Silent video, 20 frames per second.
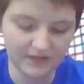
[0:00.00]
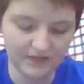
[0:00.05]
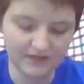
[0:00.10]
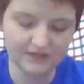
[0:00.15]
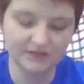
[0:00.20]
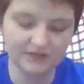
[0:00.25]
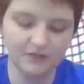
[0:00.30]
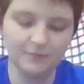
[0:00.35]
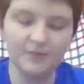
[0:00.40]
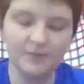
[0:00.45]

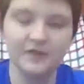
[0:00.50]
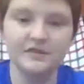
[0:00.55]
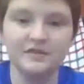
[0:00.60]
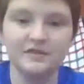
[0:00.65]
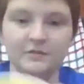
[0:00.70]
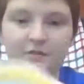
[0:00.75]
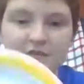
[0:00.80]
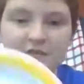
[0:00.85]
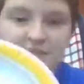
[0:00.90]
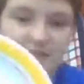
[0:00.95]
And the
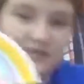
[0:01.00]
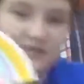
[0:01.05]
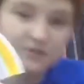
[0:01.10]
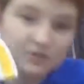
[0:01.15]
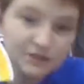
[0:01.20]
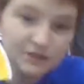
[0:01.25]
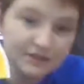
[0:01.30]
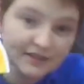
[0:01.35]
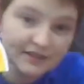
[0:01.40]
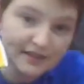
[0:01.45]
parts that we
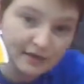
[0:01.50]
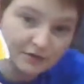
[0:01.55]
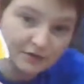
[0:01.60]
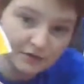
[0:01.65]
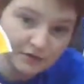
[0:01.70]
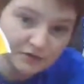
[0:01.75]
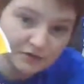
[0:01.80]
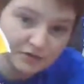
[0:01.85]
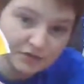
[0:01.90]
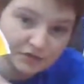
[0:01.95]
sectioned out,
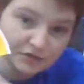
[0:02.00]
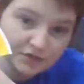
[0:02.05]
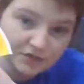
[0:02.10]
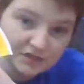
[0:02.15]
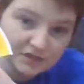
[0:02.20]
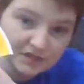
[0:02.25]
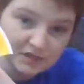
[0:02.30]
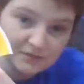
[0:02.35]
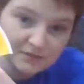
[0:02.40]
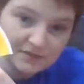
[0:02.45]
those are
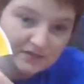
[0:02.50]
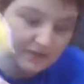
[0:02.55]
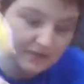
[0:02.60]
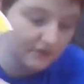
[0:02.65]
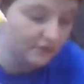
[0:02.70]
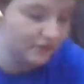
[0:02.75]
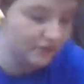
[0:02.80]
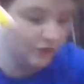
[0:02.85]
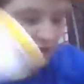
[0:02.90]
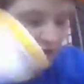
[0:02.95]
just going to be little